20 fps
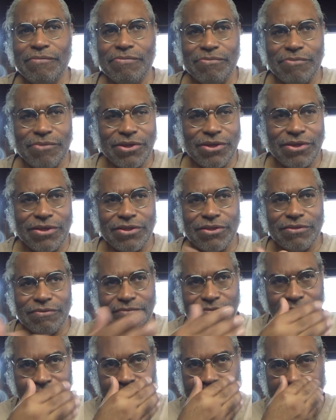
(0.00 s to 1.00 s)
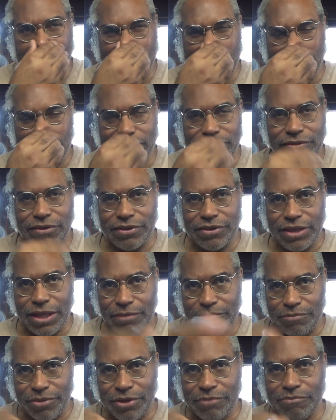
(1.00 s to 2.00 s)
But as uh,
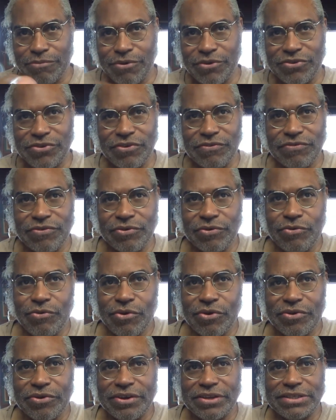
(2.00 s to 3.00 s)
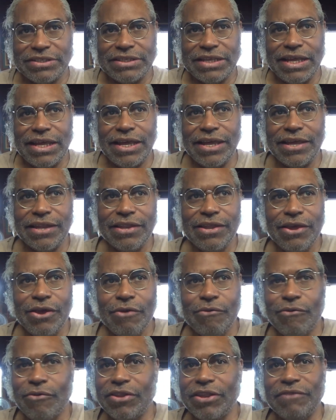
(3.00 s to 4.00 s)
that big boy Jim from the Quartering said,
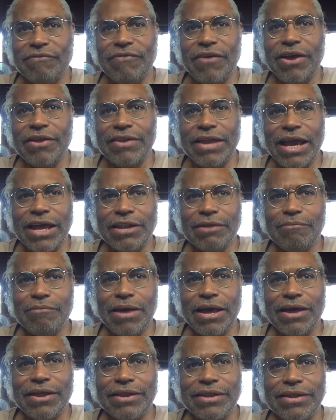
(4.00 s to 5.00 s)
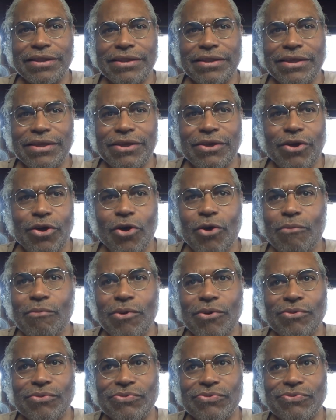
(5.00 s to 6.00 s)
we only found out about it
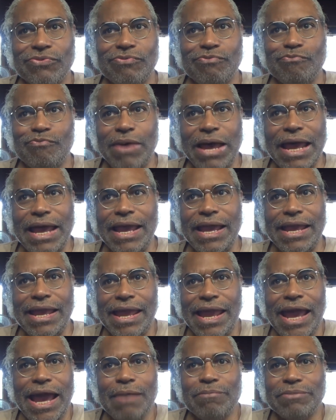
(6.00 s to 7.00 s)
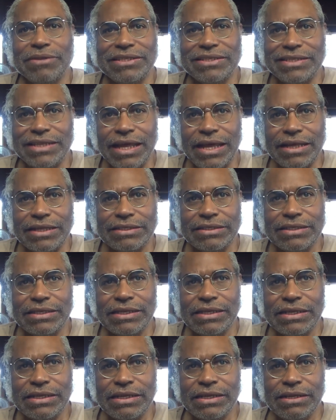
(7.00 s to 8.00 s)
almost by happenstance.
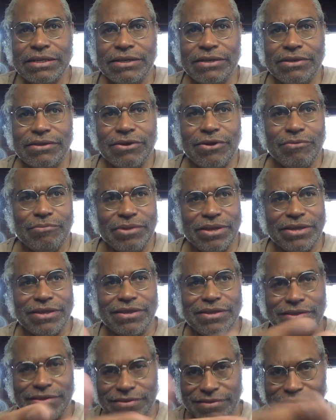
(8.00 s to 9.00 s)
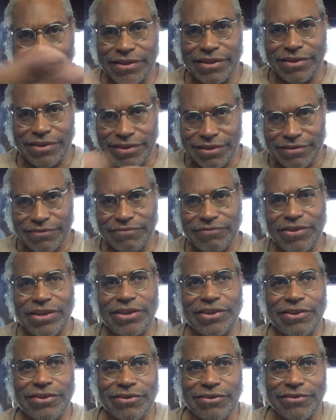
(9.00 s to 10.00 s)
You know, because in his
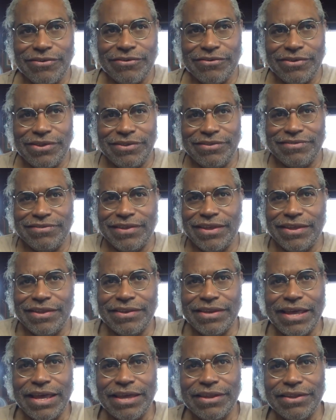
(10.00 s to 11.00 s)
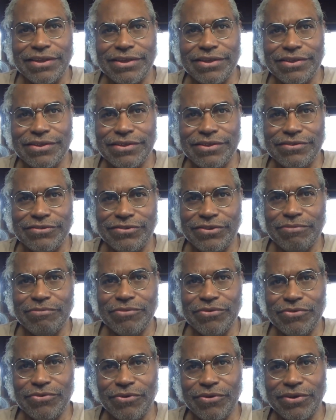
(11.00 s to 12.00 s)
video, he said that uh,
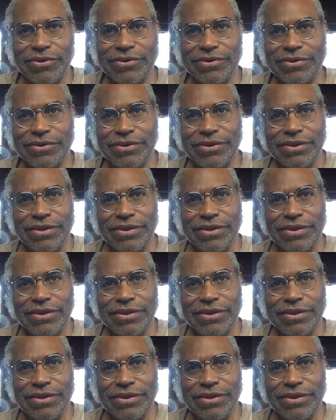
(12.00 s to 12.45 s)
Jim Jordan,